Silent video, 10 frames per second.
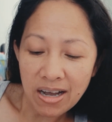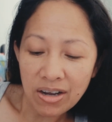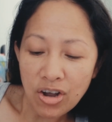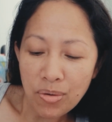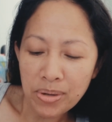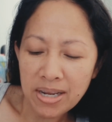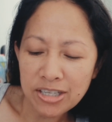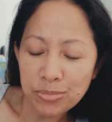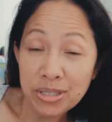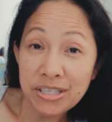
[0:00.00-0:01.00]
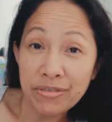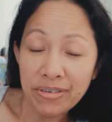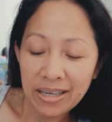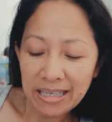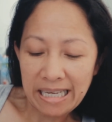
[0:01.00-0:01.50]
Comment has
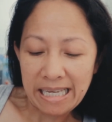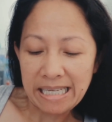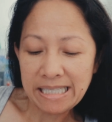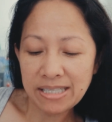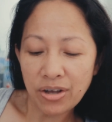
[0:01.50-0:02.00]
specific links.